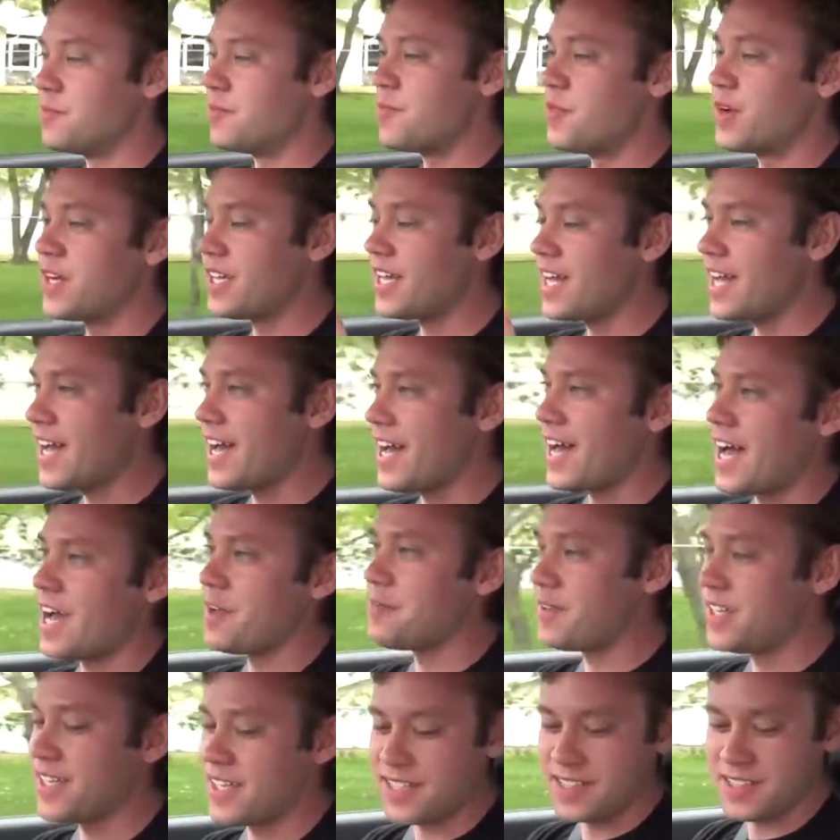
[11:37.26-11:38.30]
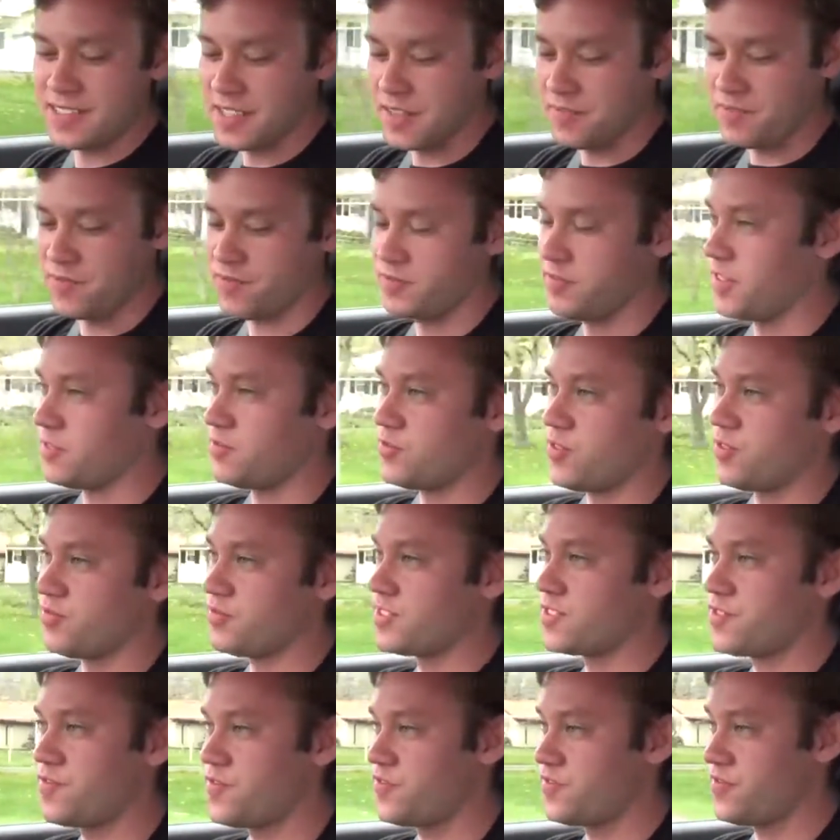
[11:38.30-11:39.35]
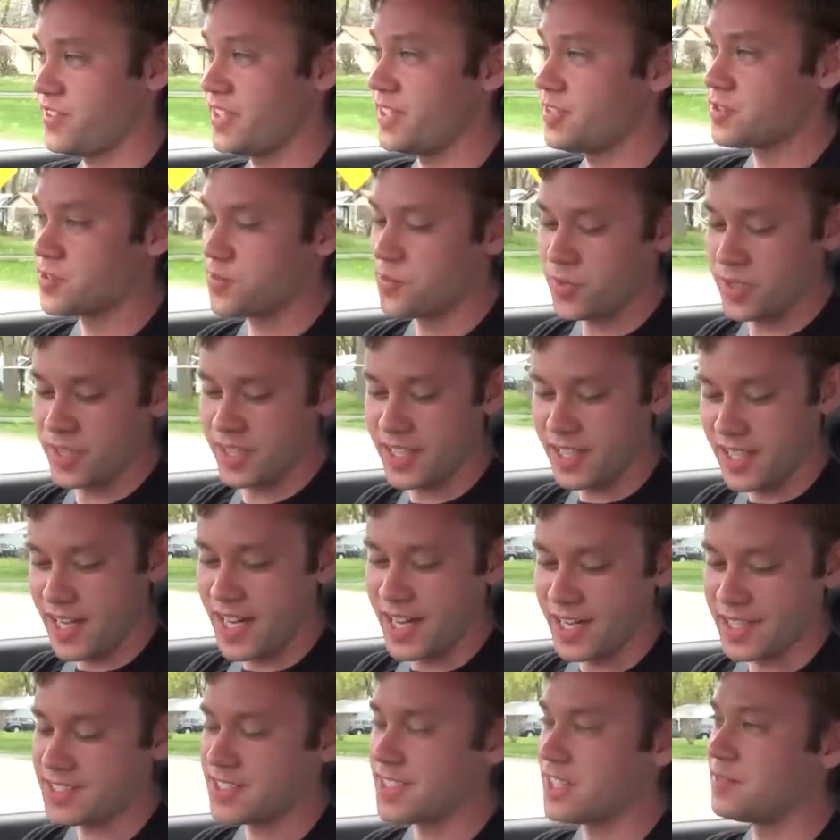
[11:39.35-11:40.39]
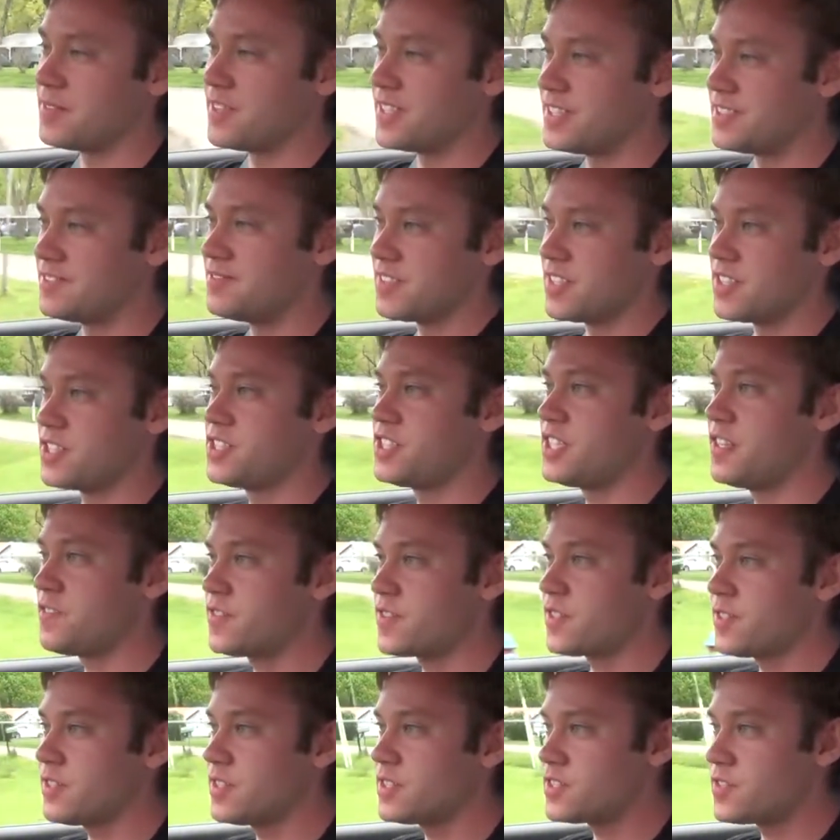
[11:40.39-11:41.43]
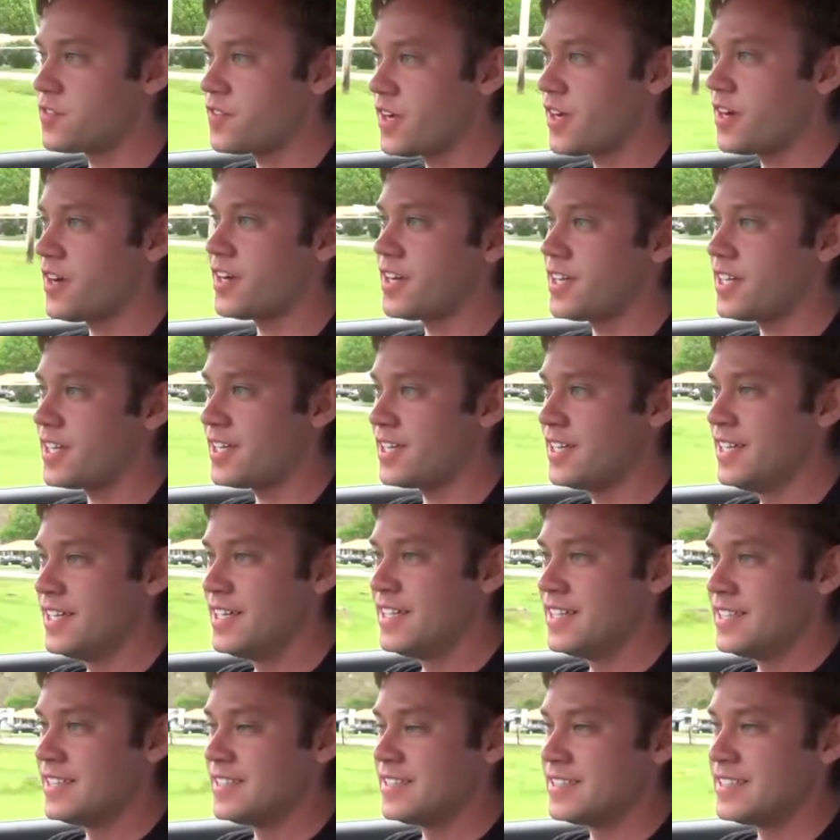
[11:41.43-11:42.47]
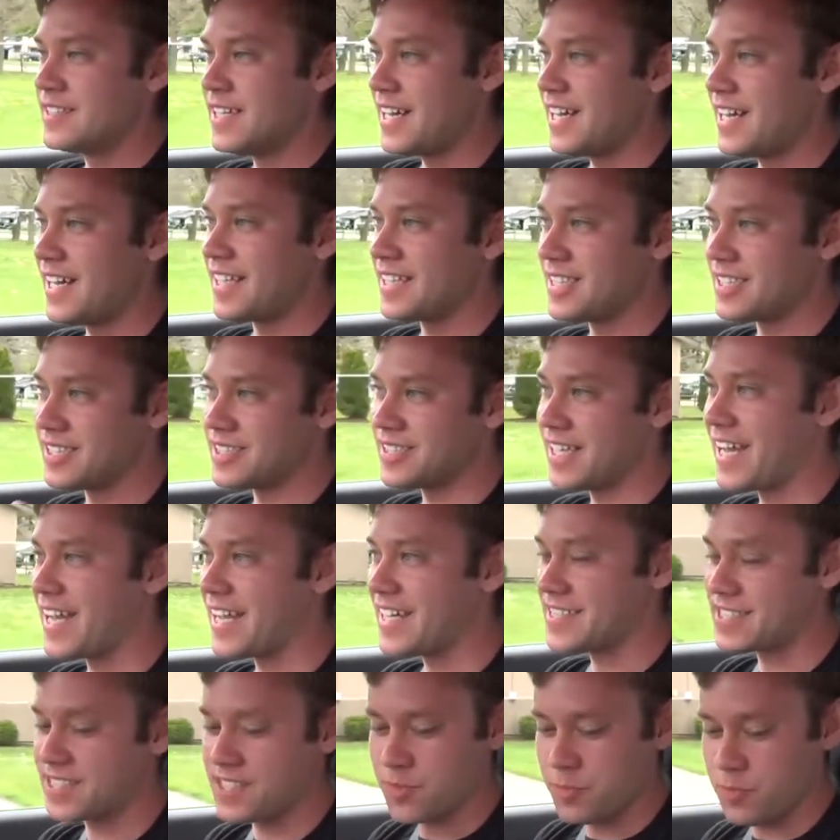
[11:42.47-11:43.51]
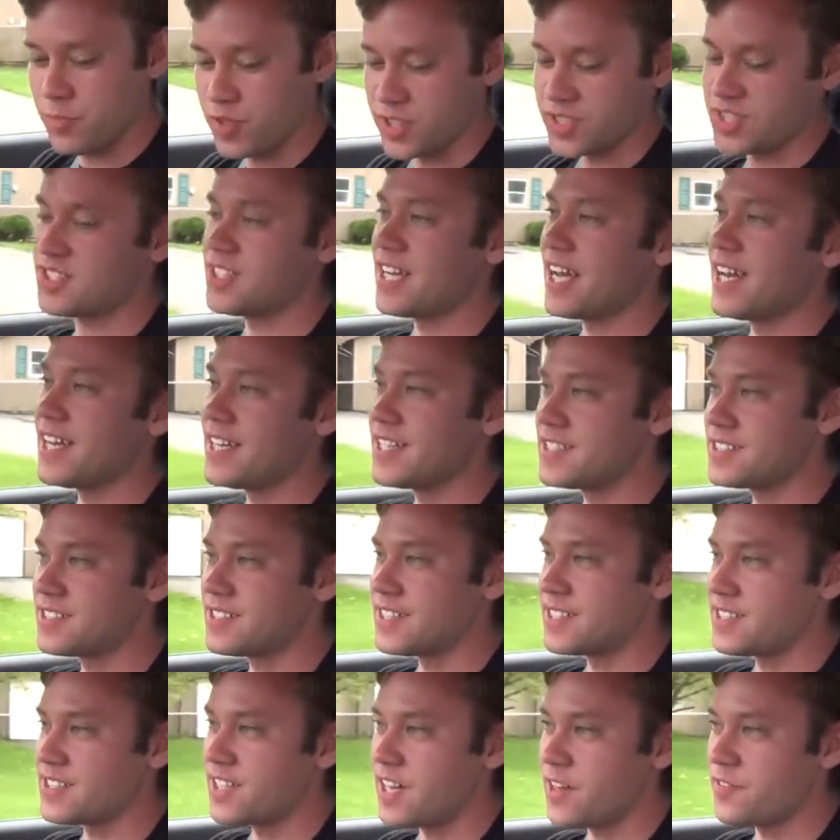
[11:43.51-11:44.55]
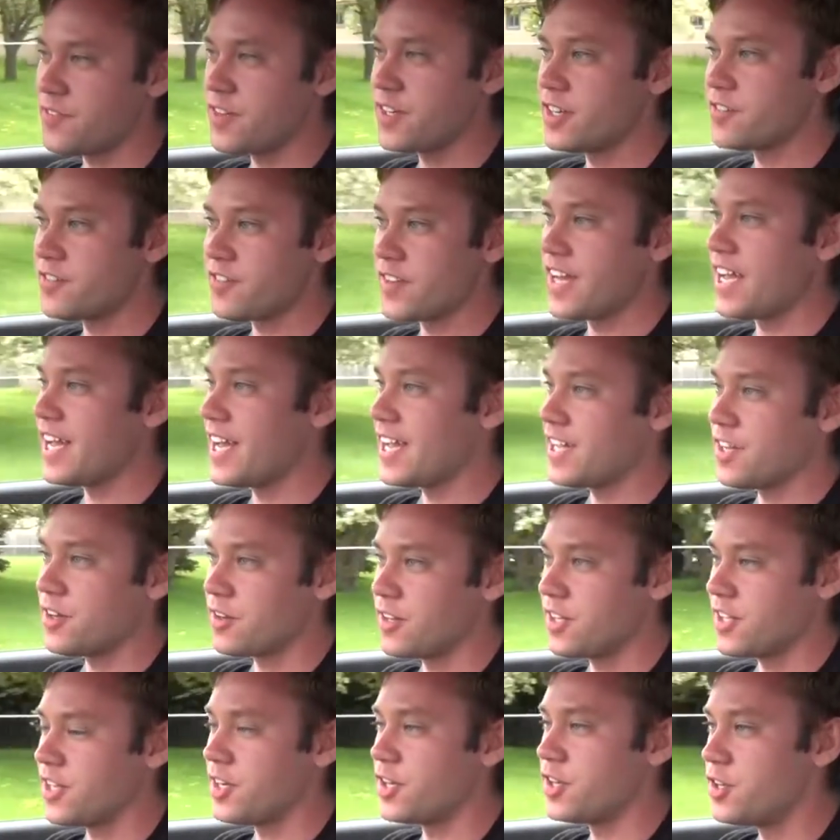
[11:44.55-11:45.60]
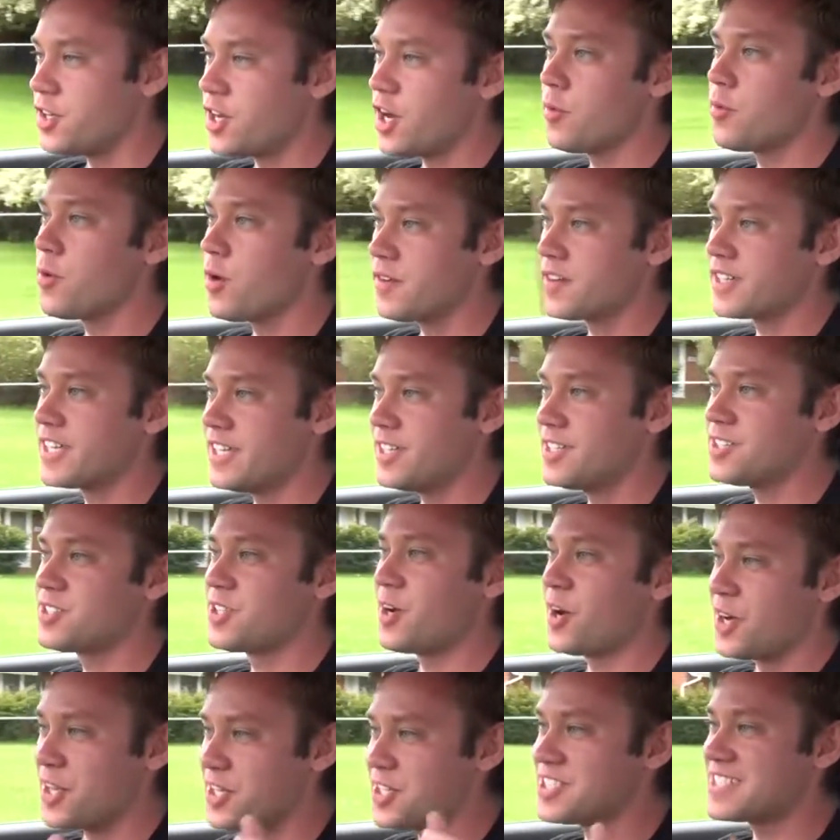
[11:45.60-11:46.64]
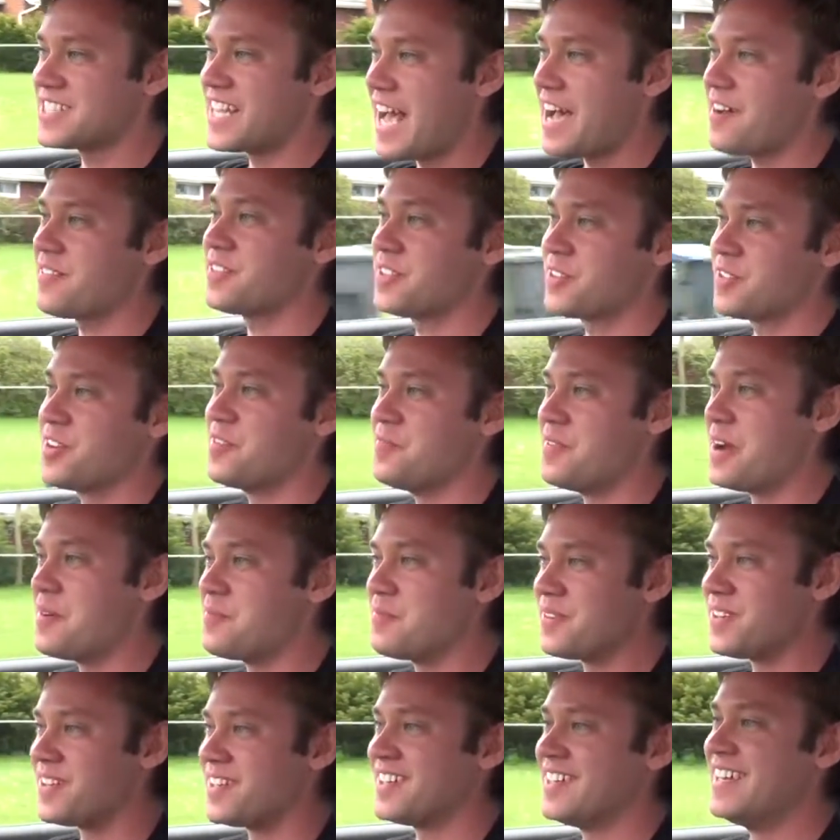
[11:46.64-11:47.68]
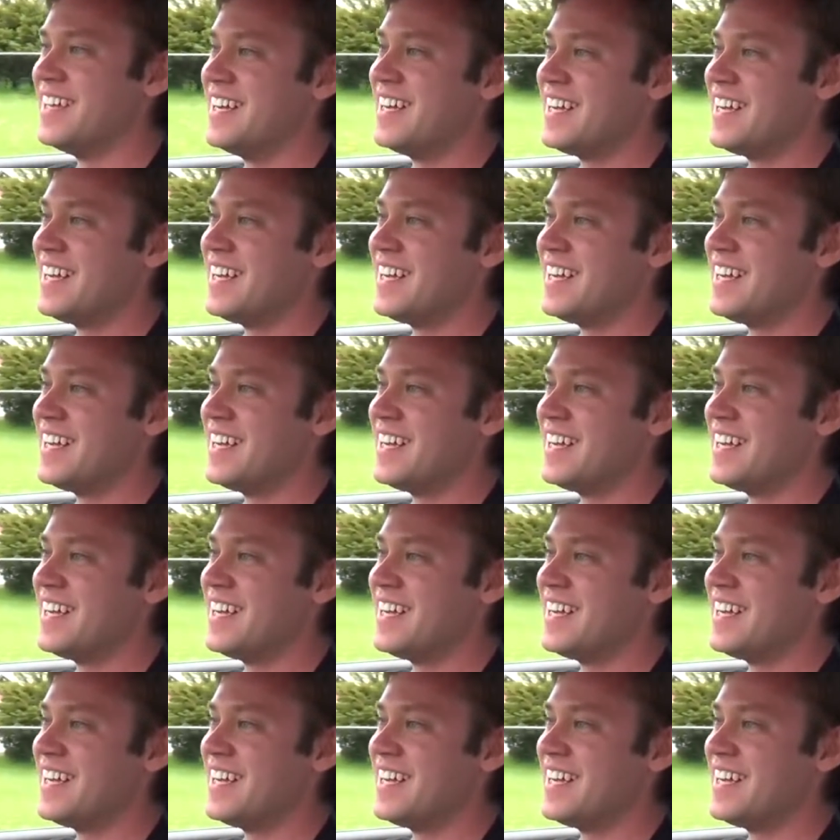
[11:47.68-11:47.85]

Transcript: but yeah, I mean, it feels really nice. I mean, the shifter is very I guess precise. It's not very vague. You know where all the gears are. You just have to remember